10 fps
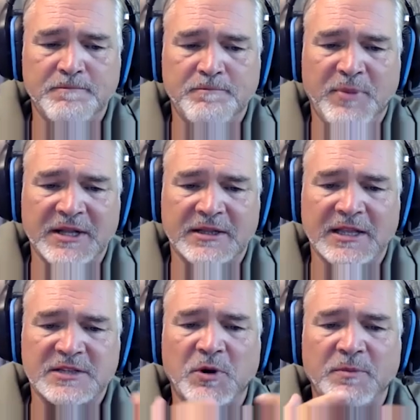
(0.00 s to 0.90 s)
But
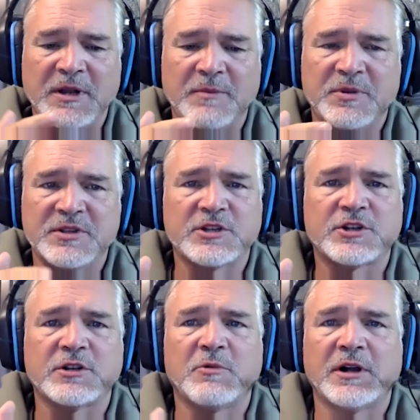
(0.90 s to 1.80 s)
that's put me in a
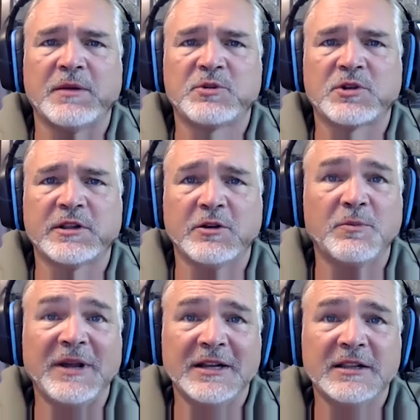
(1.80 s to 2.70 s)
position where I'm sort of the old
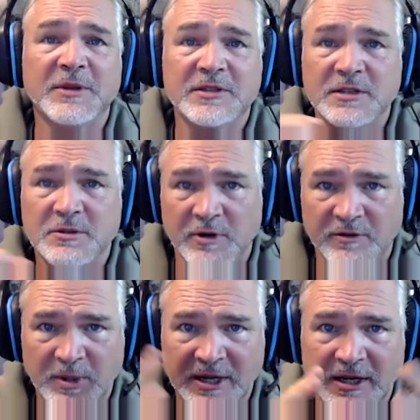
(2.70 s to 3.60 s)
man in the business, where
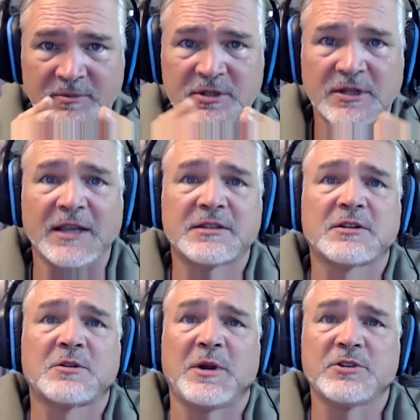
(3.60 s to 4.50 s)
everybody comes and asks
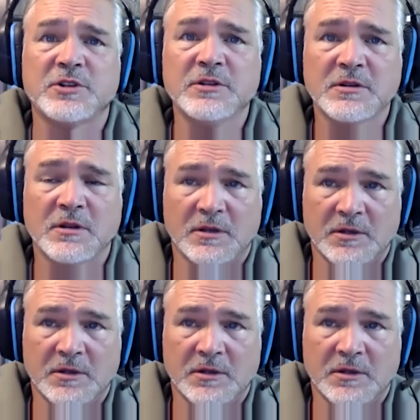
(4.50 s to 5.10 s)
questions.